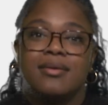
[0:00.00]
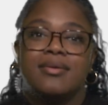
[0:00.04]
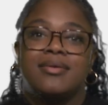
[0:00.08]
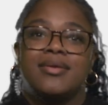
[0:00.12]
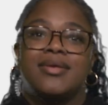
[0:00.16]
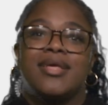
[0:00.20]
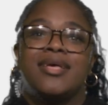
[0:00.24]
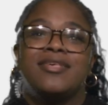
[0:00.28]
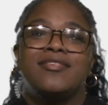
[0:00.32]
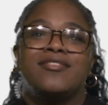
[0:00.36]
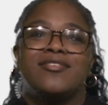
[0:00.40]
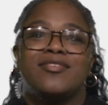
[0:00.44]

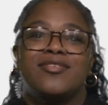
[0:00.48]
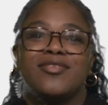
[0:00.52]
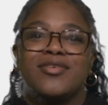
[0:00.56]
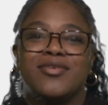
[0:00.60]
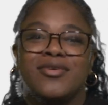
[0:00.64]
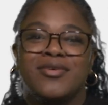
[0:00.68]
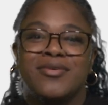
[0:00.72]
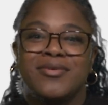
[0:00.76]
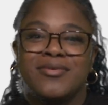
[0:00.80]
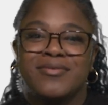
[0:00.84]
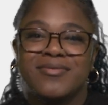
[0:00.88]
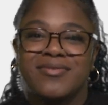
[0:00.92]

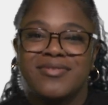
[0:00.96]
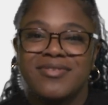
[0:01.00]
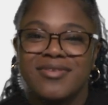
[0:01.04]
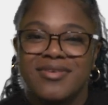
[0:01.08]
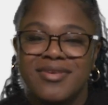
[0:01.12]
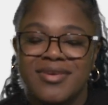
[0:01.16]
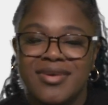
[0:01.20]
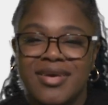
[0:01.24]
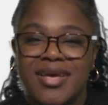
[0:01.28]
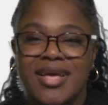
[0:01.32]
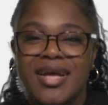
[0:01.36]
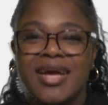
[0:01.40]
Testicles.
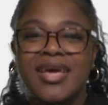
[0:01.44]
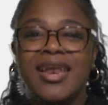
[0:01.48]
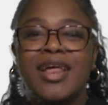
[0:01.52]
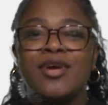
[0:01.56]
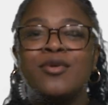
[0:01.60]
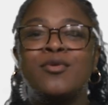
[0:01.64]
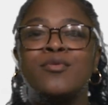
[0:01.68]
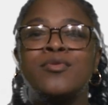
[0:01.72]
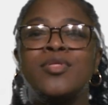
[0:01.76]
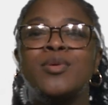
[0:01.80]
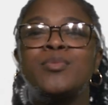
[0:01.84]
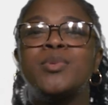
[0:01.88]
Can I
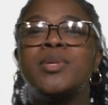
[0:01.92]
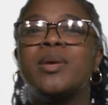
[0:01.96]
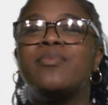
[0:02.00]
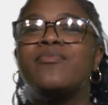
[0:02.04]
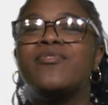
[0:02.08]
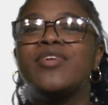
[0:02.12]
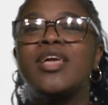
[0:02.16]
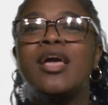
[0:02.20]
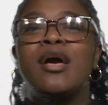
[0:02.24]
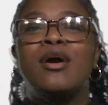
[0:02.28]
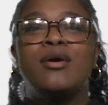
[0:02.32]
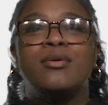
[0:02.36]
call them
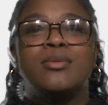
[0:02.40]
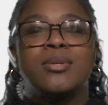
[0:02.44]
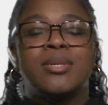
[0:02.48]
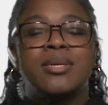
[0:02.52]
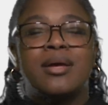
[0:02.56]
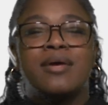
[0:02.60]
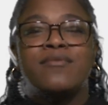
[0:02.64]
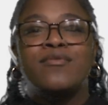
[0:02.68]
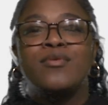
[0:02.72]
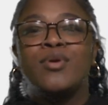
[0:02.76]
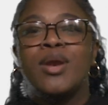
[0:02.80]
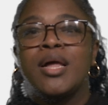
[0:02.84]
something else?
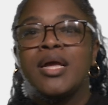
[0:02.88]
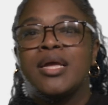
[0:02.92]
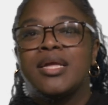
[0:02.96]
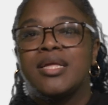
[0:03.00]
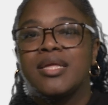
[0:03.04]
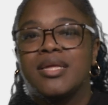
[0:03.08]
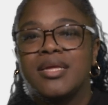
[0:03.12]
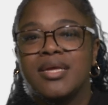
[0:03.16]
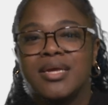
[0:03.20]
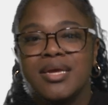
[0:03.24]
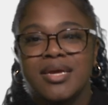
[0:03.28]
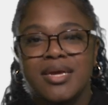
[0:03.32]
Because I feel
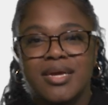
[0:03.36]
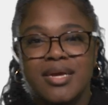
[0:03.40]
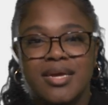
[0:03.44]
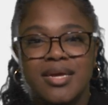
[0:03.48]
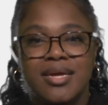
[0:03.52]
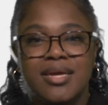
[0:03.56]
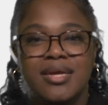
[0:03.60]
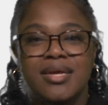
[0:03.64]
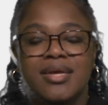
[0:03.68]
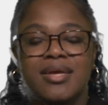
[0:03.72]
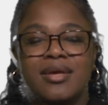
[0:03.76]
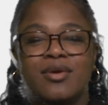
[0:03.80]
like
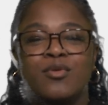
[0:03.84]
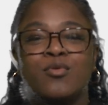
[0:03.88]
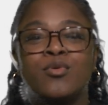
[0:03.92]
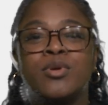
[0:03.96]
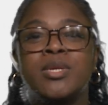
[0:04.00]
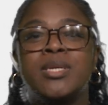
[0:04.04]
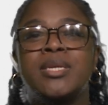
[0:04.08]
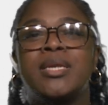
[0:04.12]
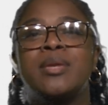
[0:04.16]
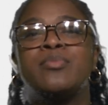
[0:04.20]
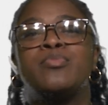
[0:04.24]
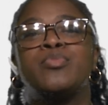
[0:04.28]

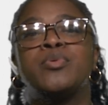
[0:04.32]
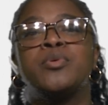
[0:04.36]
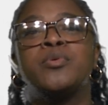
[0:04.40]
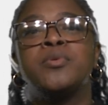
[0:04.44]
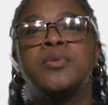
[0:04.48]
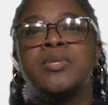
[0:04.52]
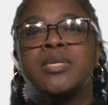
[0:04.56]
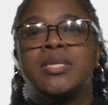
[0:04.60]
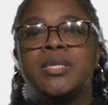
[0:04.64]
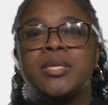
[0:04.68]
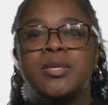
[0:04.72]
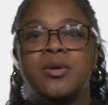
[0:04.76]
the
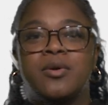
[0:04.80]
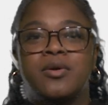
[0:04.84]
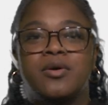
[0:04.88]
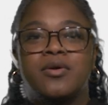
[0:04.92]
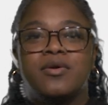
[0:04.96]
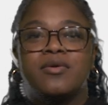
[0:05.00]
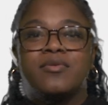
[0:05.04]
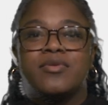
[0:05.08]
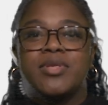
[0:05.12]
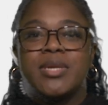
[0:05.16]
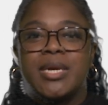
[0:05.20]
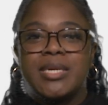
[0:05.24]
balls is
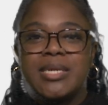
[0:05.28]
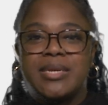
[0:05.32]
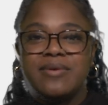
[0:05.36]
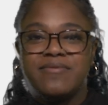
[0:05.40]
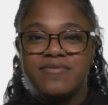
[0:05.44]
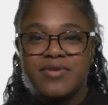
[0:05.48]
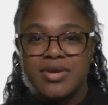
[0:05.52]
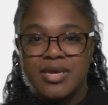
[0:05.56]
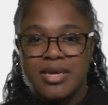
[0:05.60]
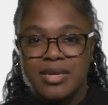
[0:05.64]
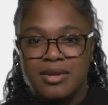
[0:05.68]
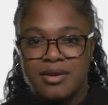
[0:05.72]
not
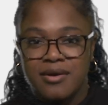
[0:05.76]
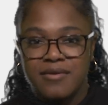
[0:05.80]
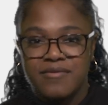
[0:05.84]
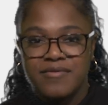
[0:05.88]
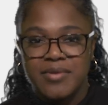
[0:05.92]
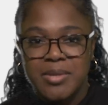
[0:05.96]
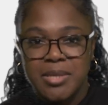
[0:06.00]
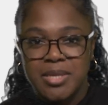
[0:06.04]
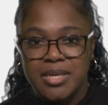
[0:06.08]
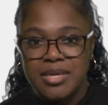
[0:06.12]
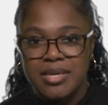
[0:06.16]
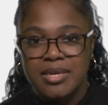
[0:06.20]
scientific enough,
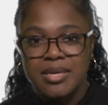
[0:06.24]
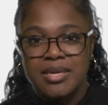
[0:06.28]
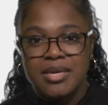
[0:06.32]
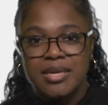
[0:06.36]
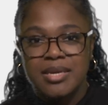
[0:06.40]
is it?